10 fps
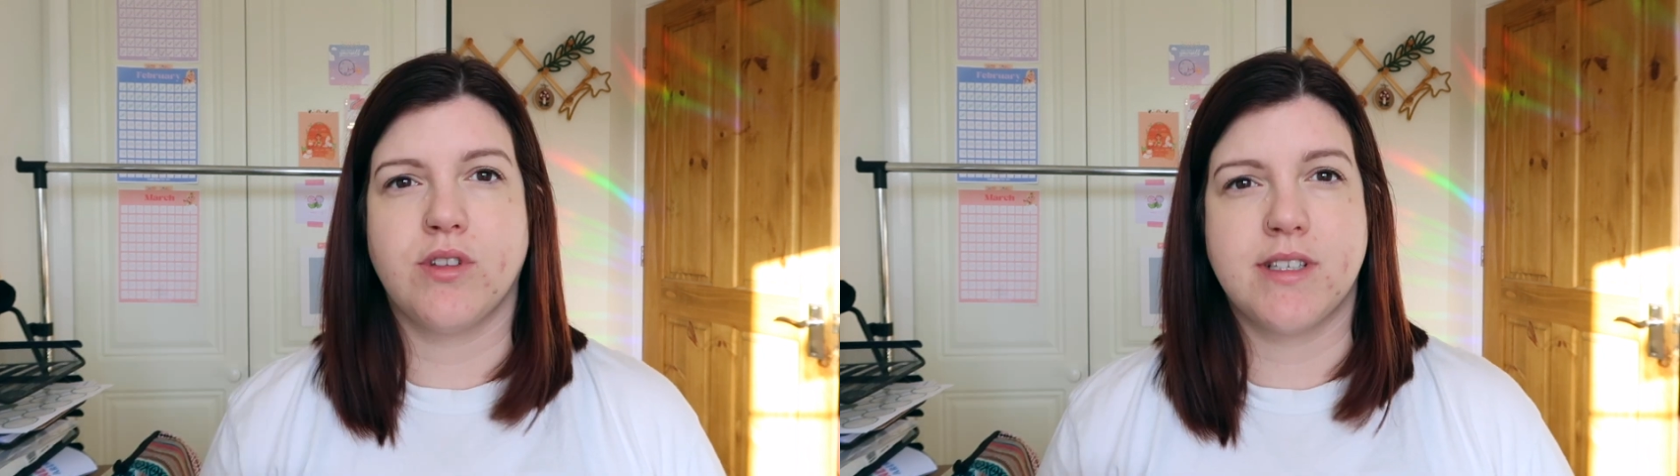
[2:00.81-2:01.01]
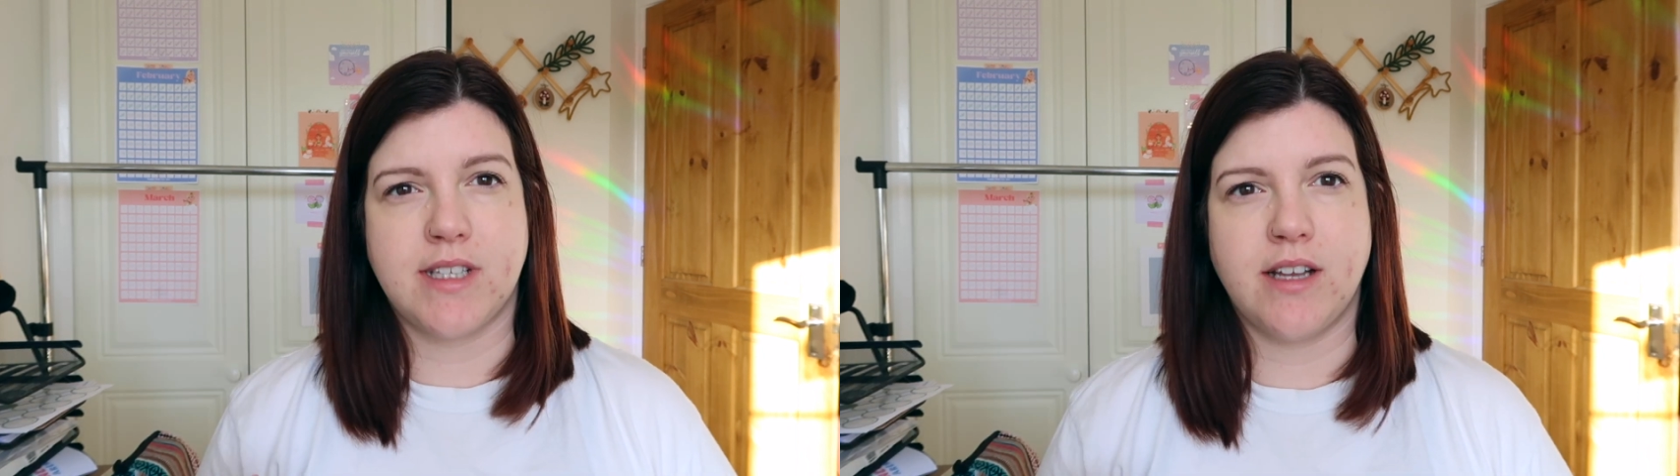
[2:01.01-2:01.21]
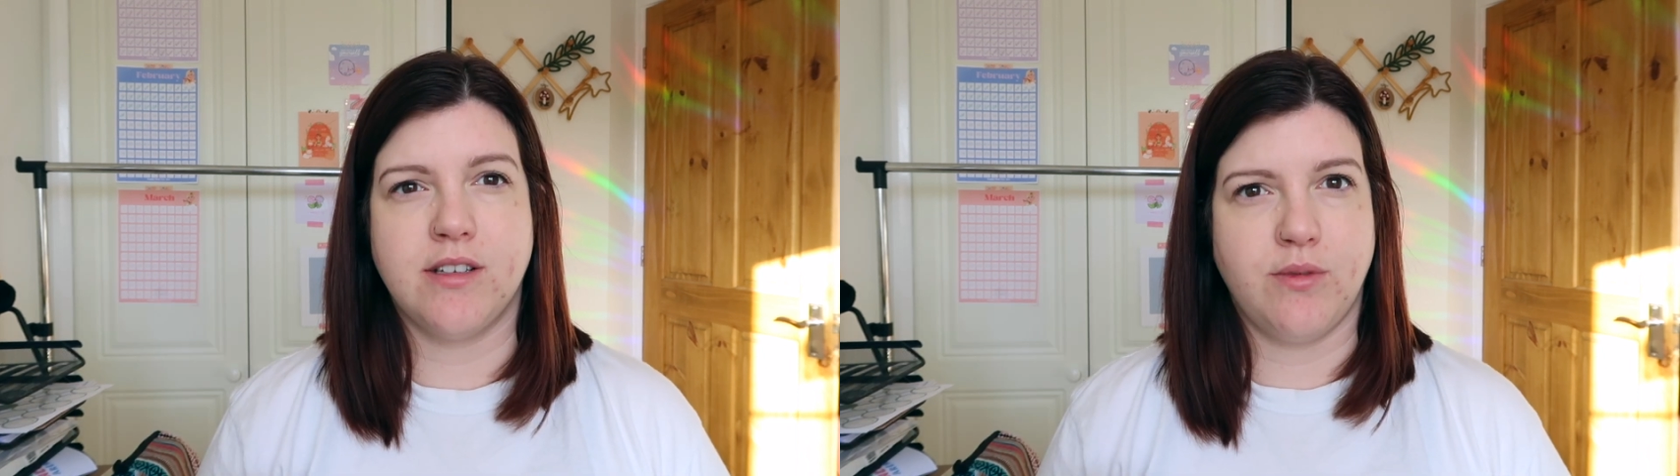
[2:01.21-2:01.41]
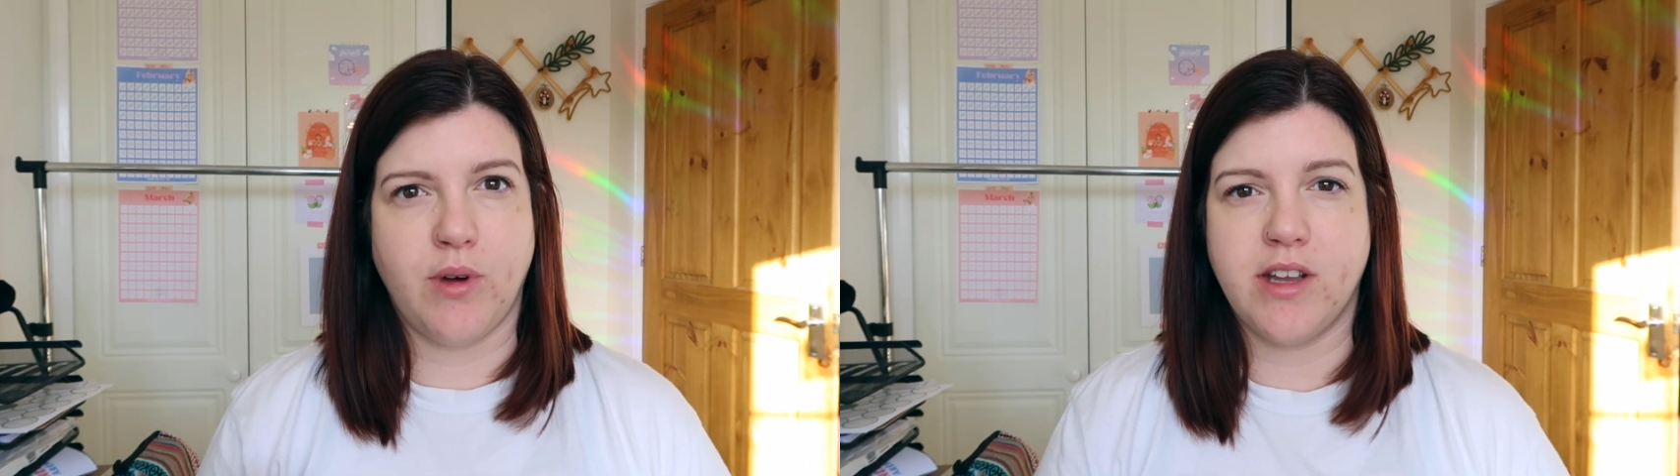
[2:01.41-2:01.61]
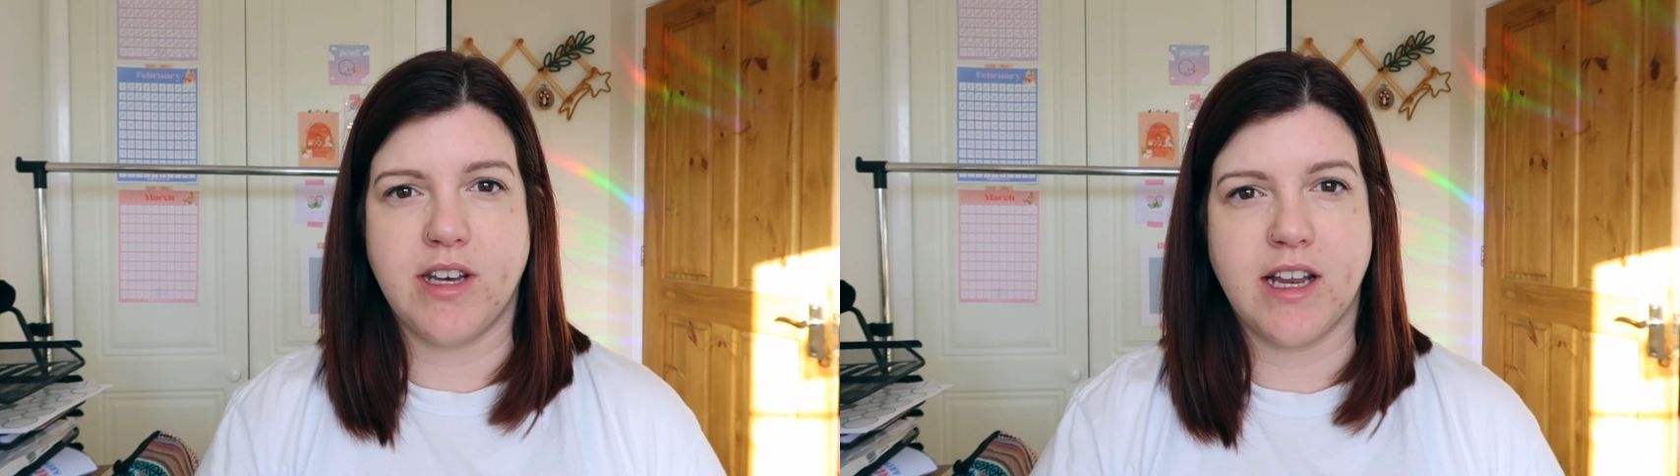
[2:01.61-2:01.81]
standard
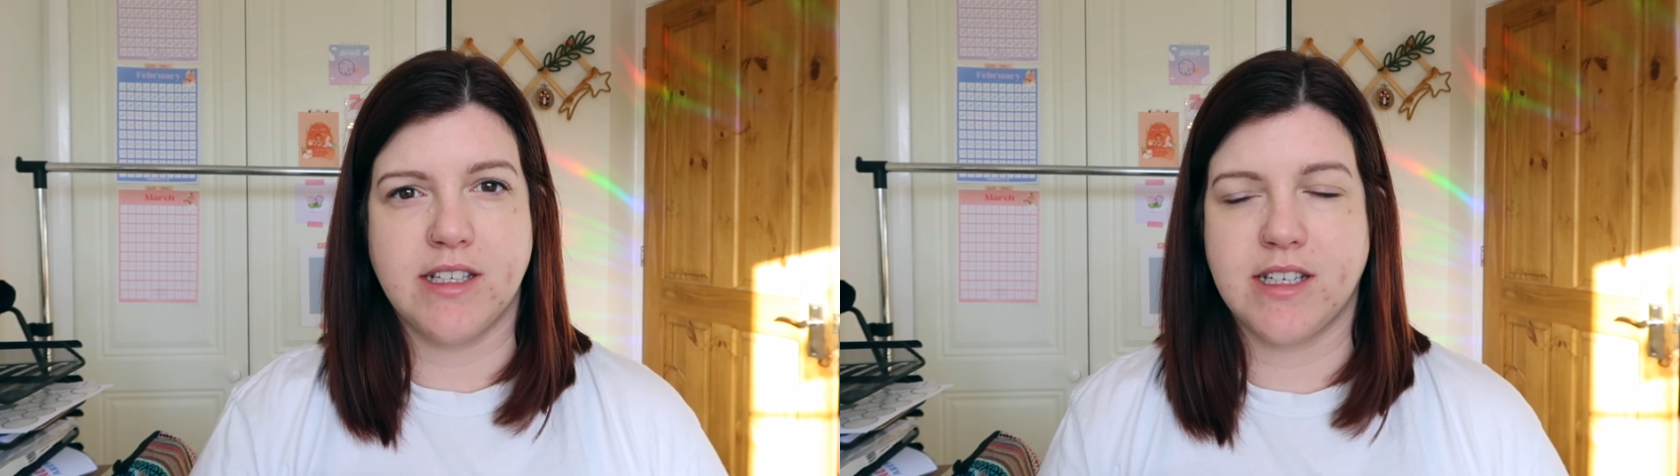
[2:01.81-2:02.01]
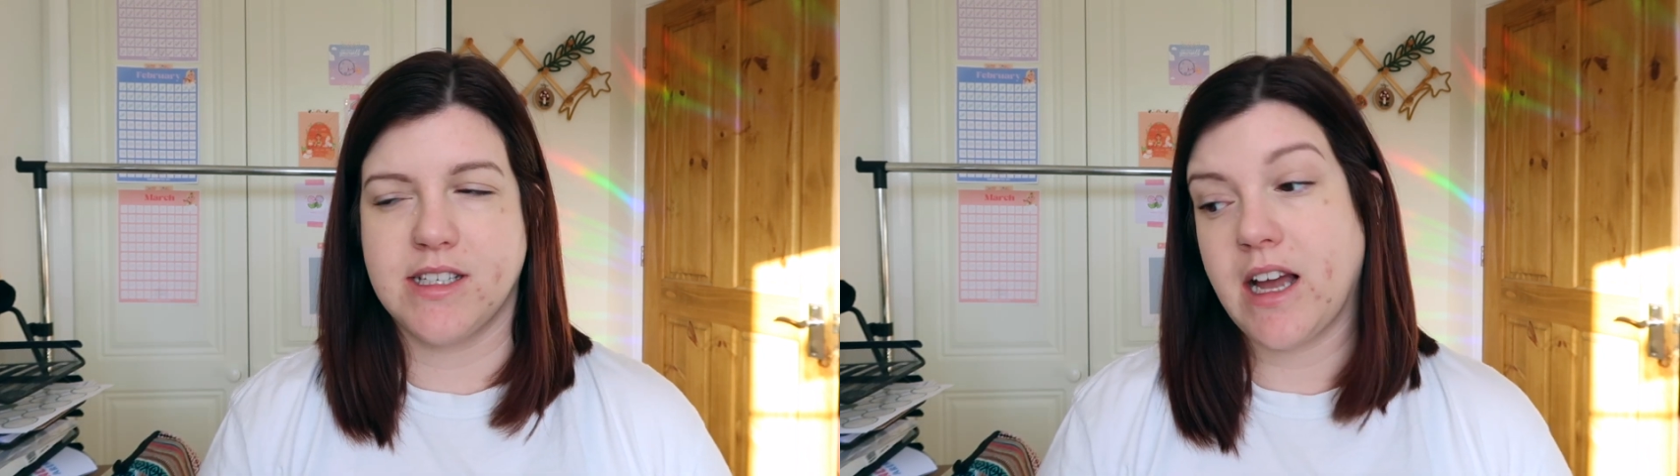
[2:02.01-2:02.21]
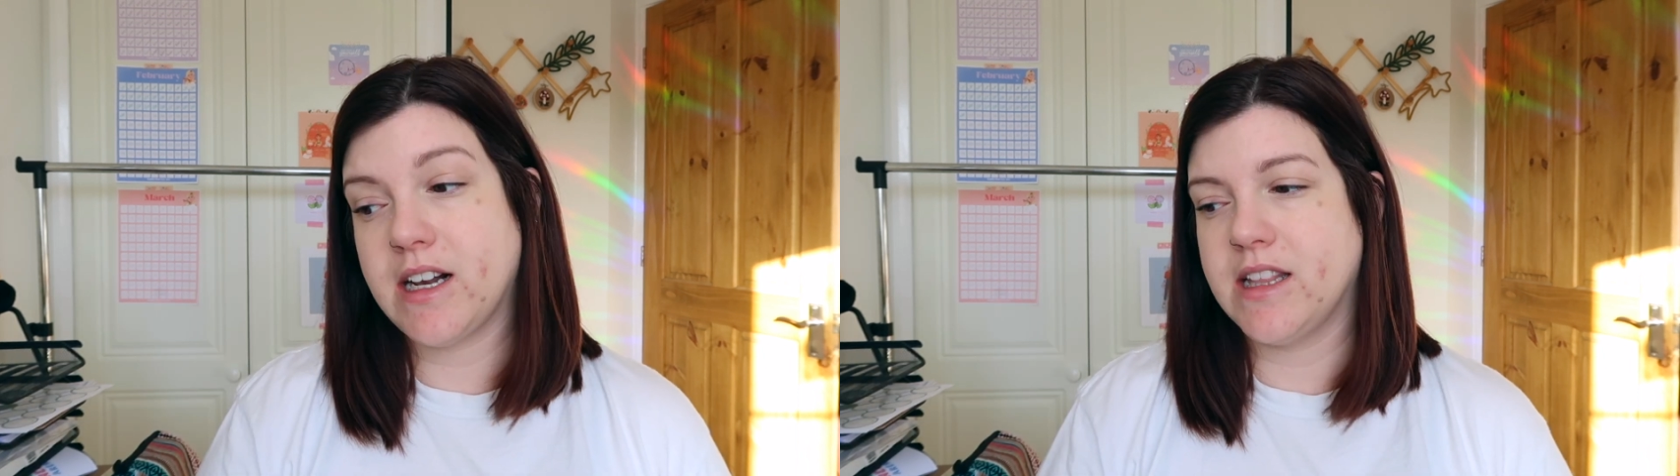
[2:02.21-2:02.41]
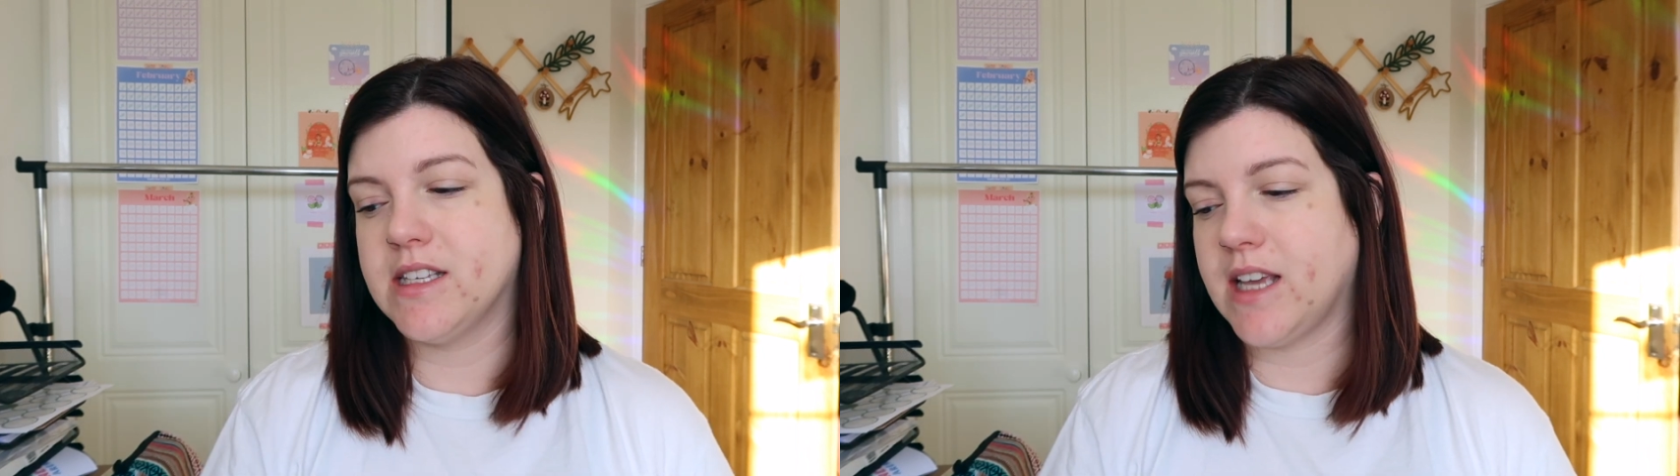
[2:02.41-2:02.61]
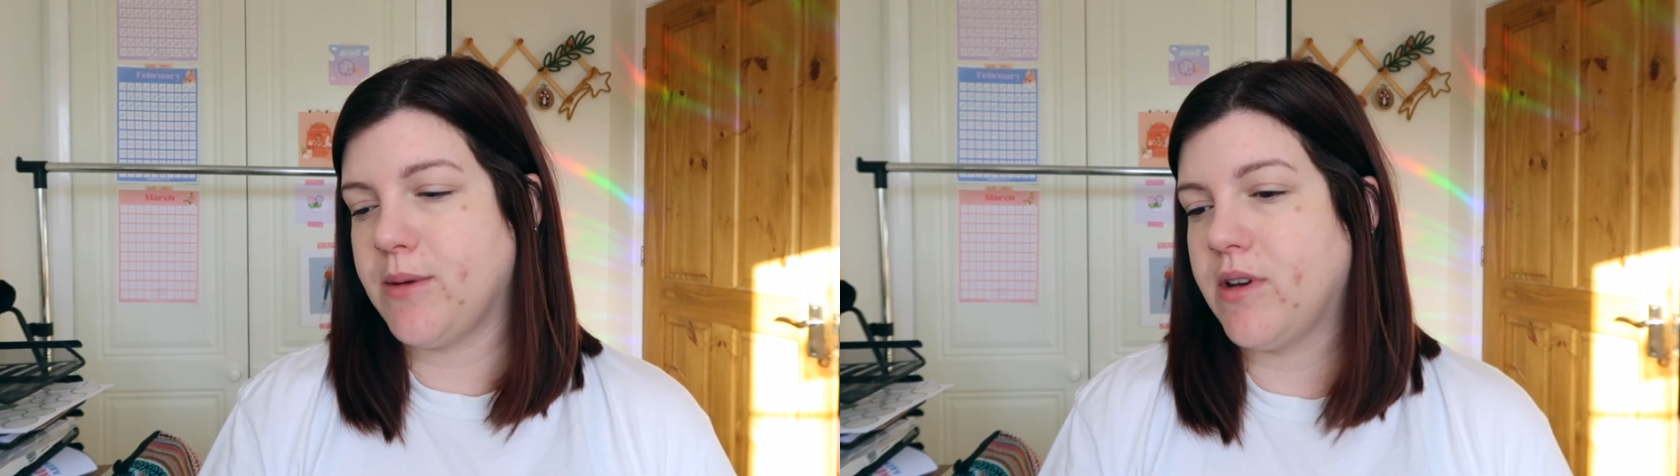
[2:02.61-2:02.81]
wording is exactly the same